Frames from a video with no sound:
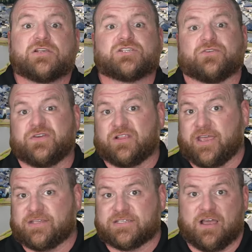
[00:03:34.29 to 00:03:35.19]
So if you
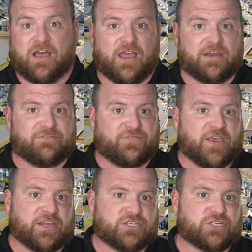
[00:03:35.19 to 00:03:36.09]
like to hunt,
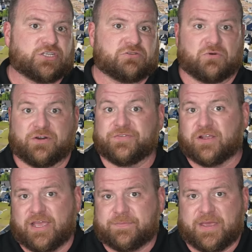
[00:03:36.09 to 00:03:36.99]
fish, or if
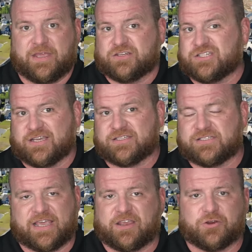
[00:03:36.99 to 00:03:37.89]
you're like me and you just like
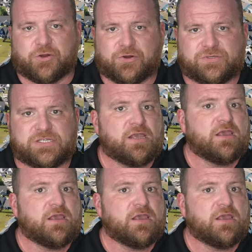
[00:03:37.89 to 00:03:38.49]
to take a cruise,